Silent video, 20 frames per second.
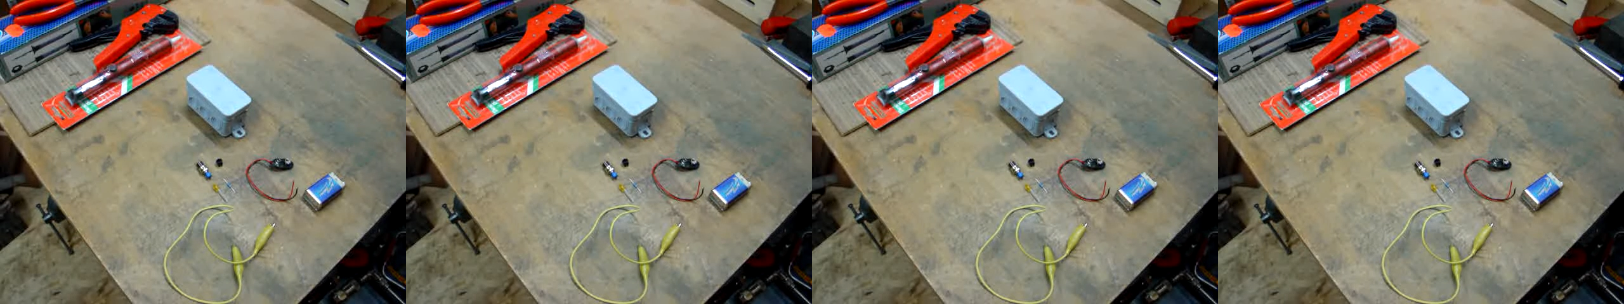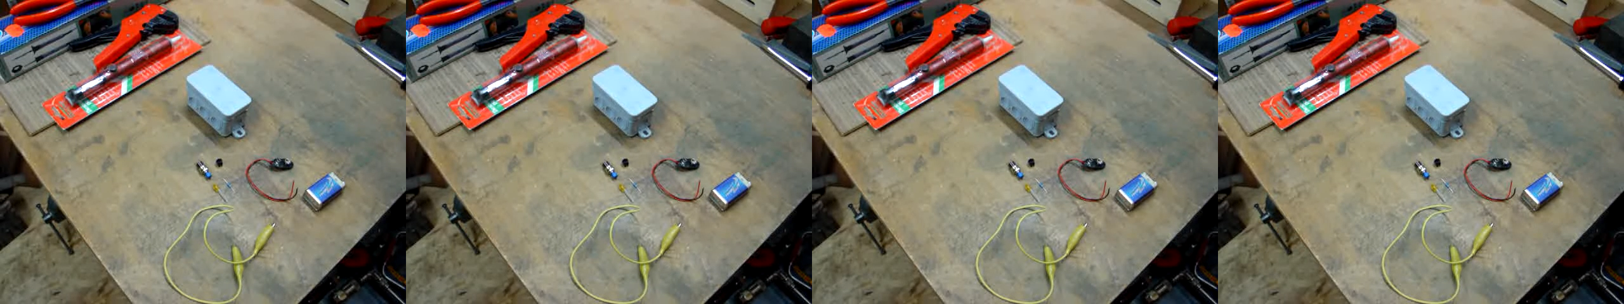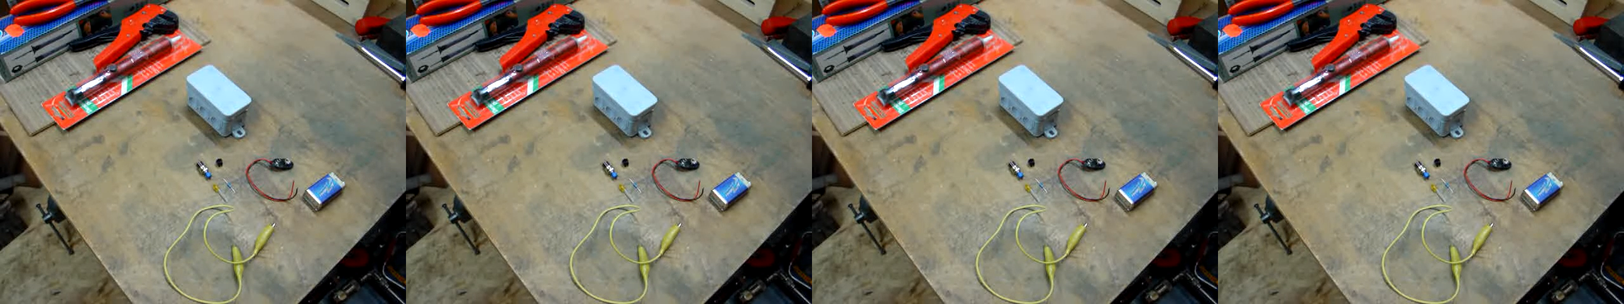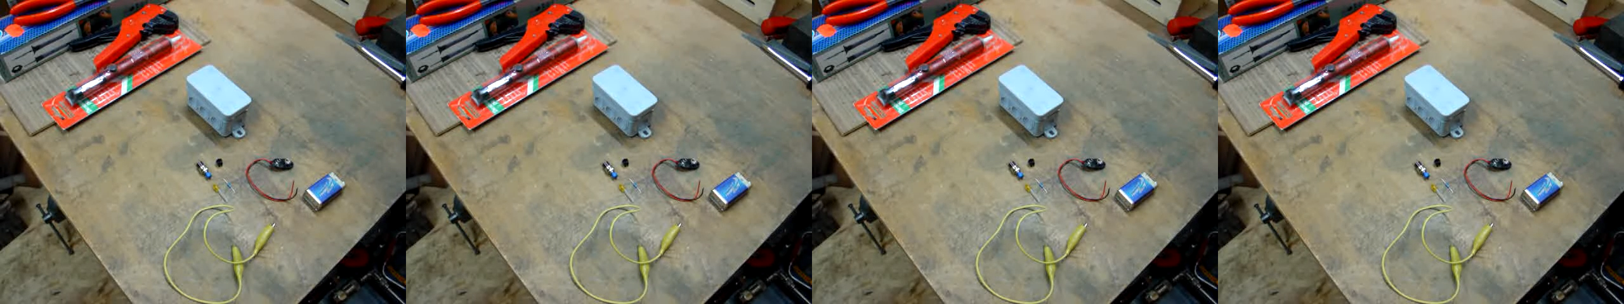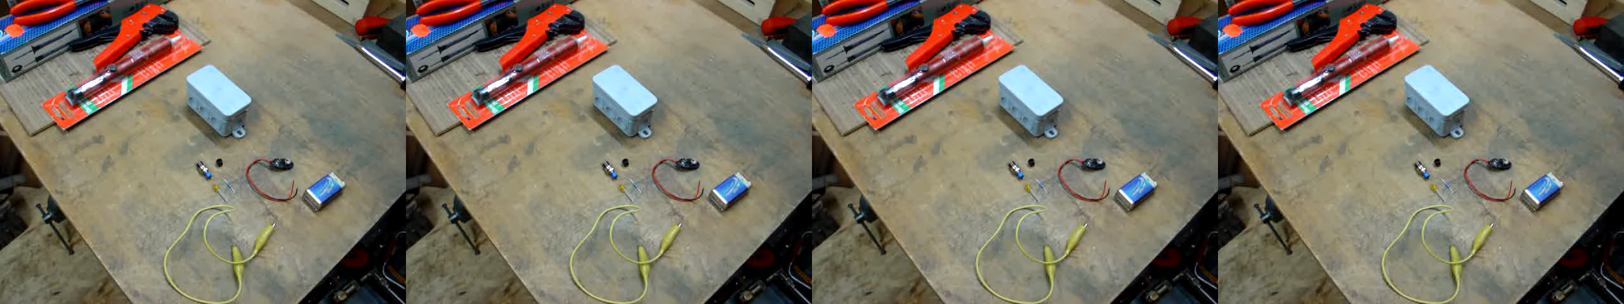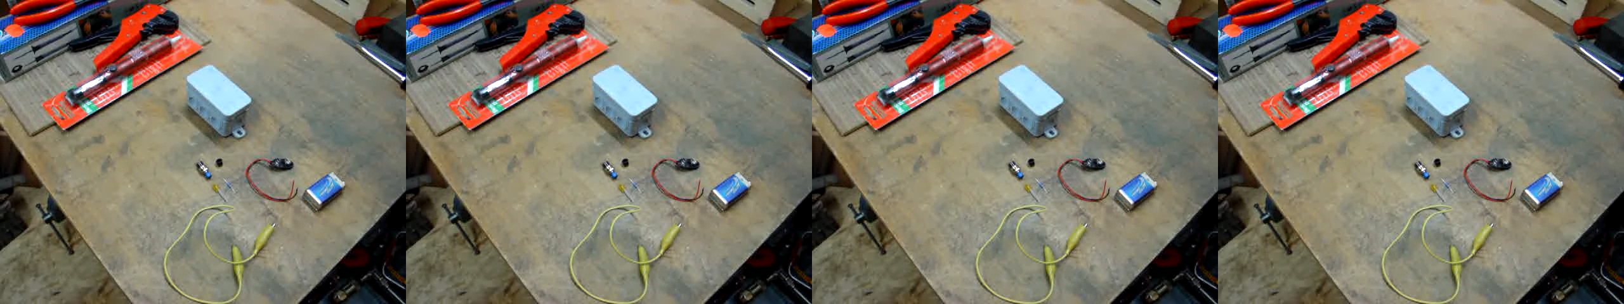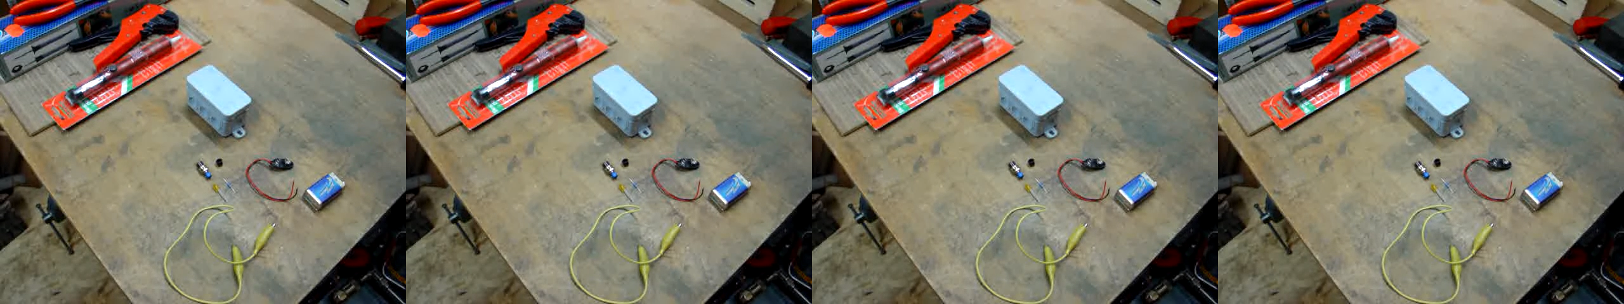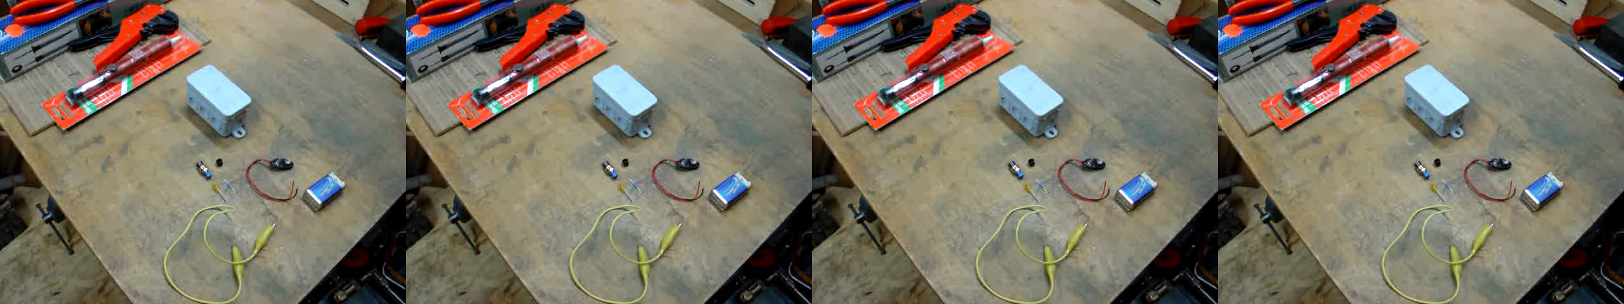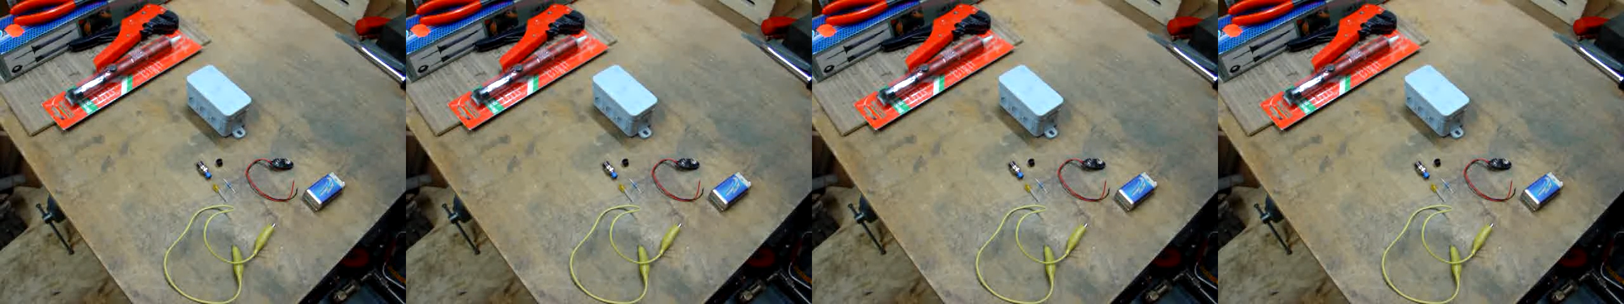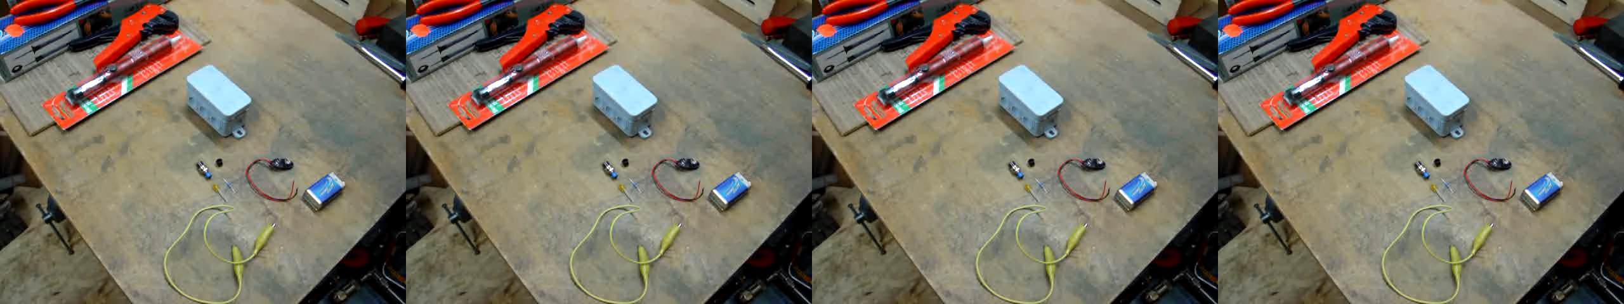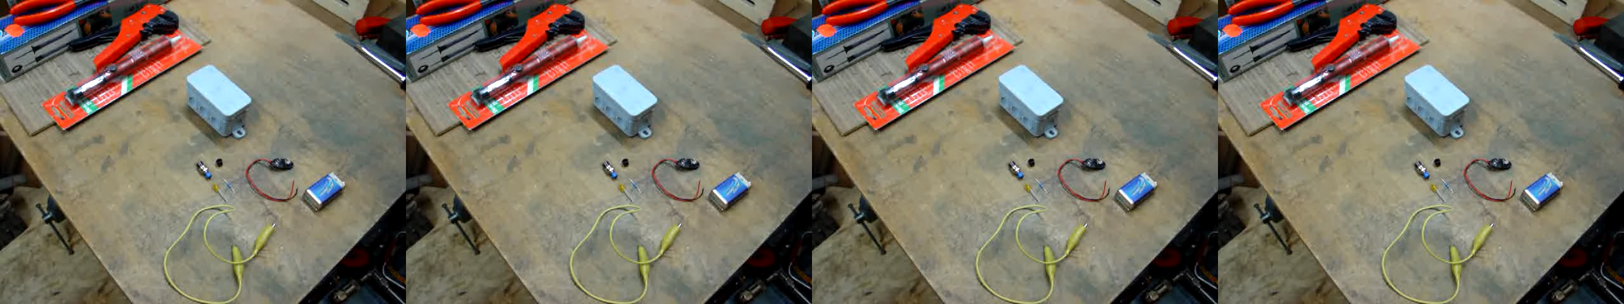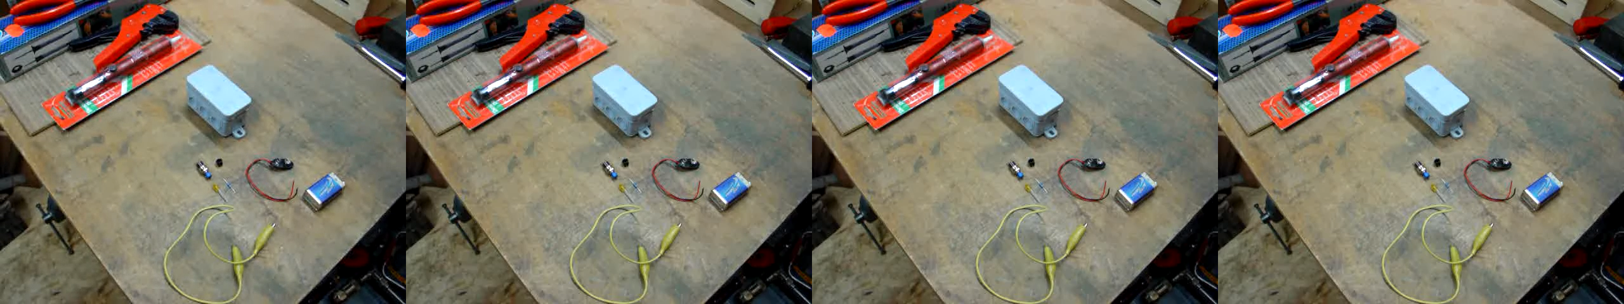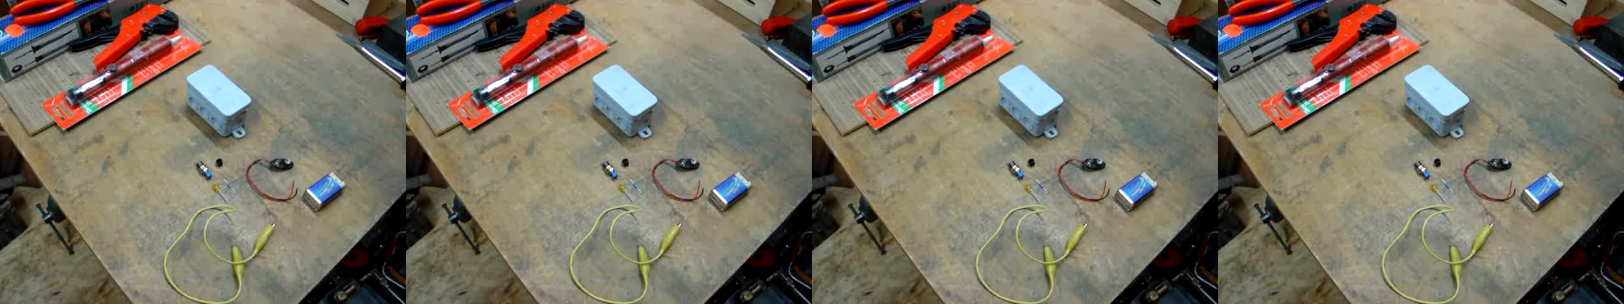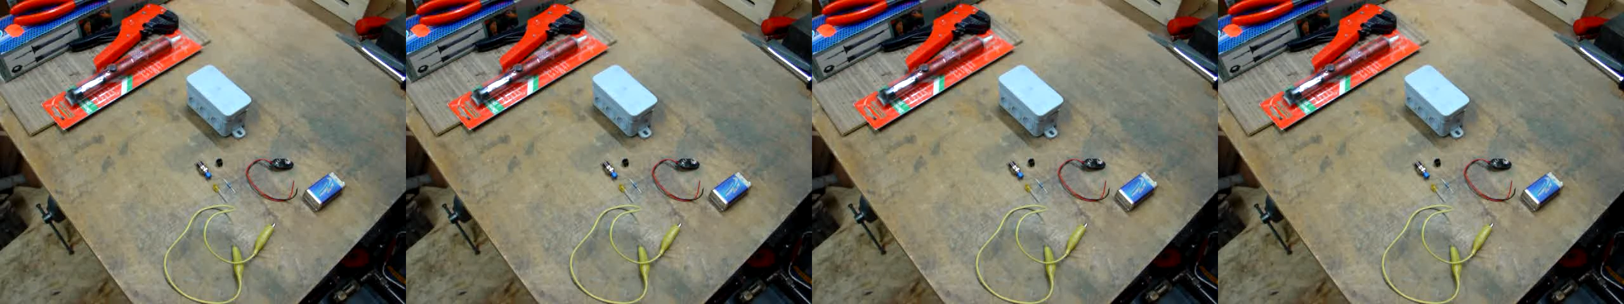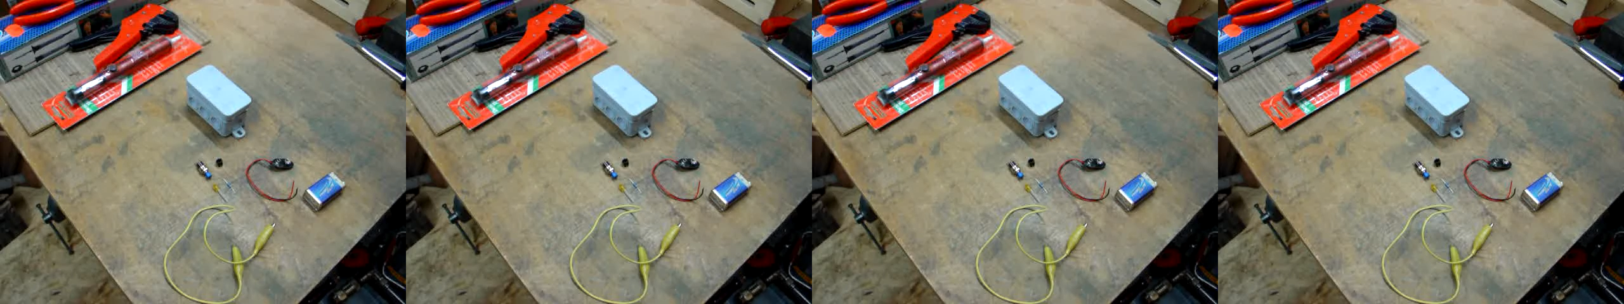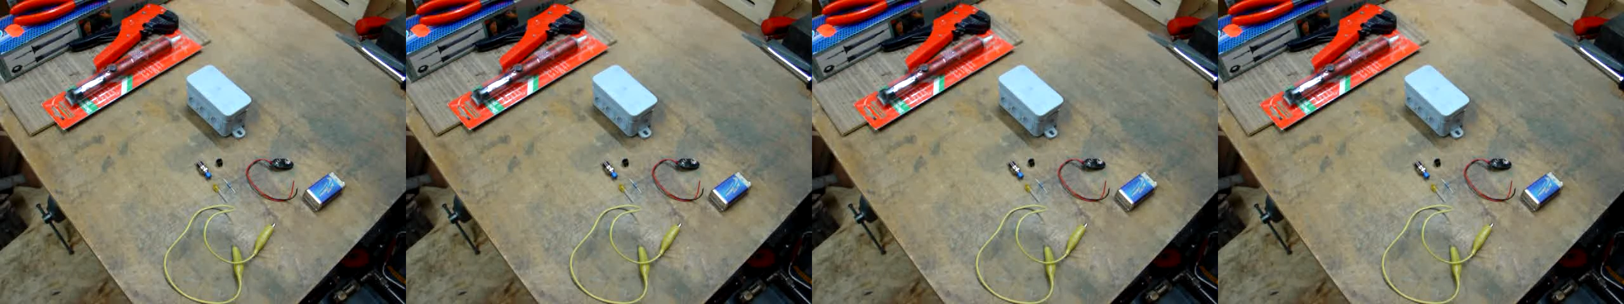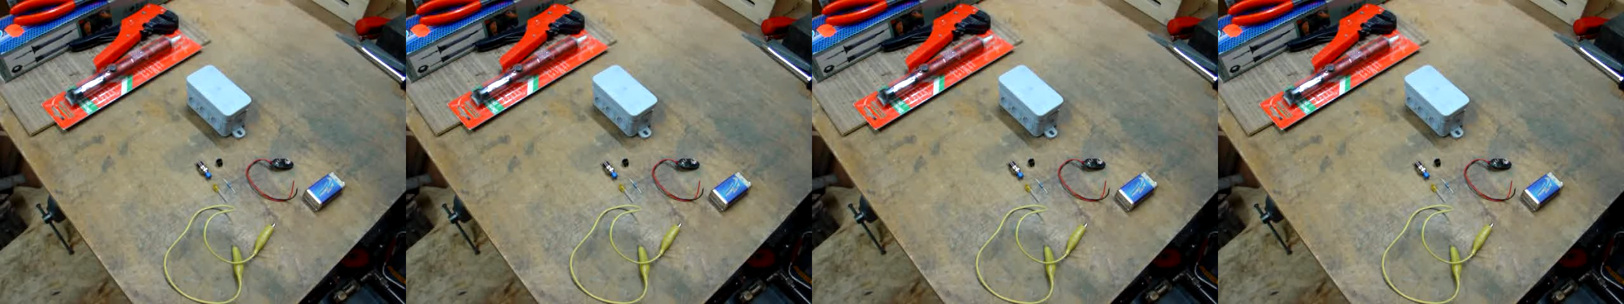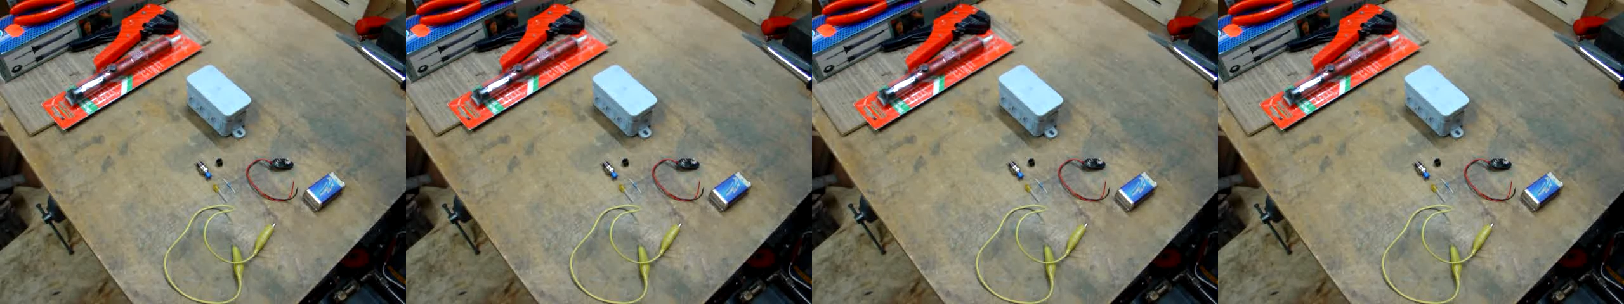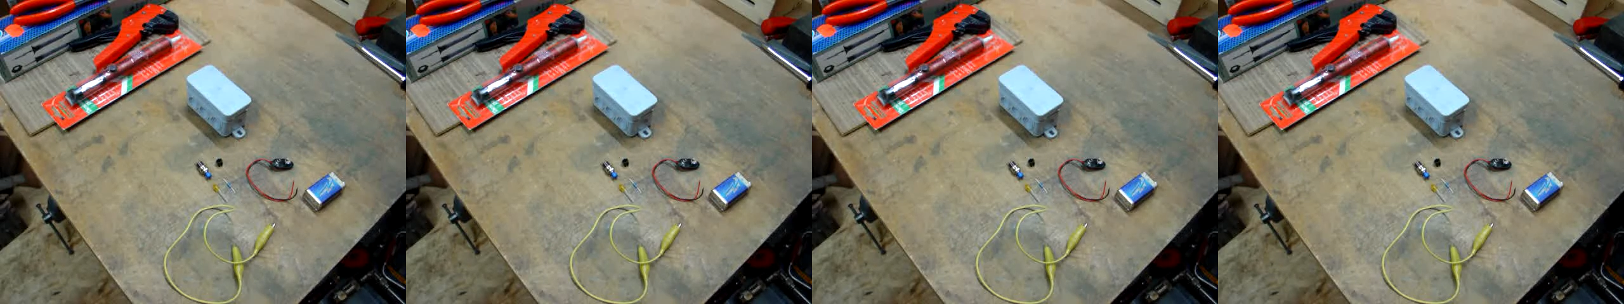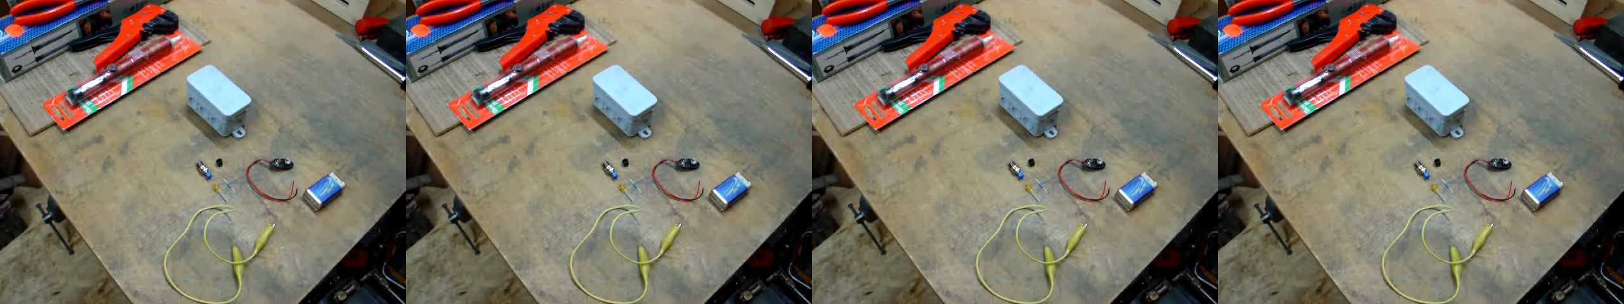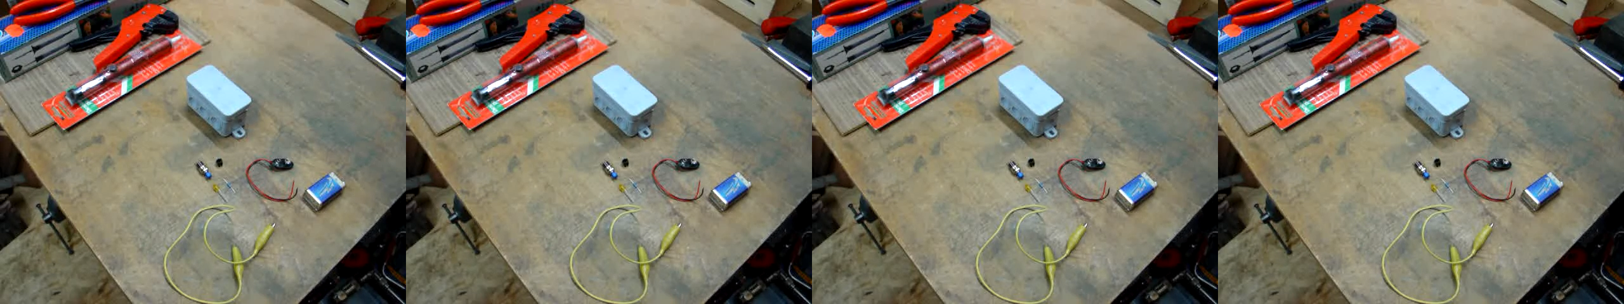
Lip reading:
[unreadable: no face in view]